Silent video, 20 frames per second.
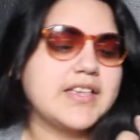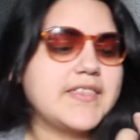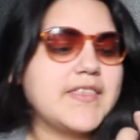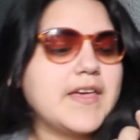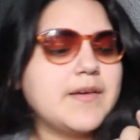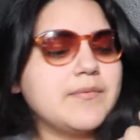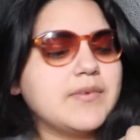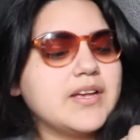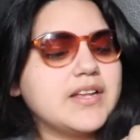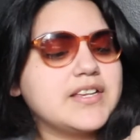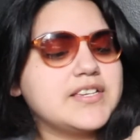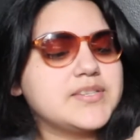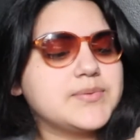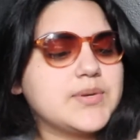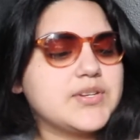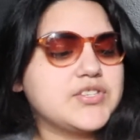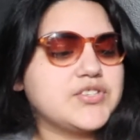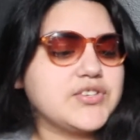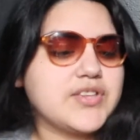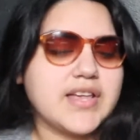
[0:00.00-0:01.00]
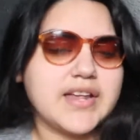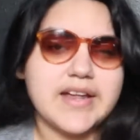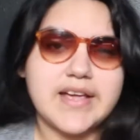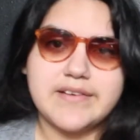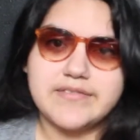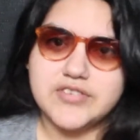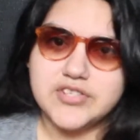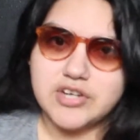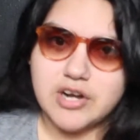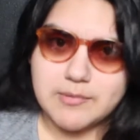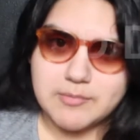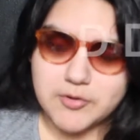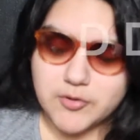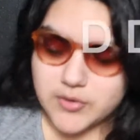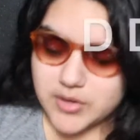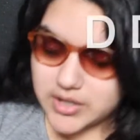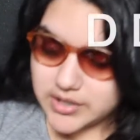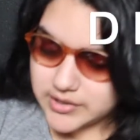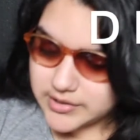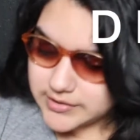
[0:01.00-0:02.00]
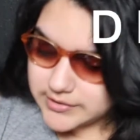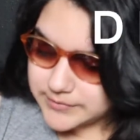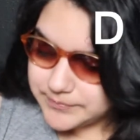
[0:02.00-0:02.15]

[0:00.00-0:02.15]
Then we're going to switch to that F sharp chord.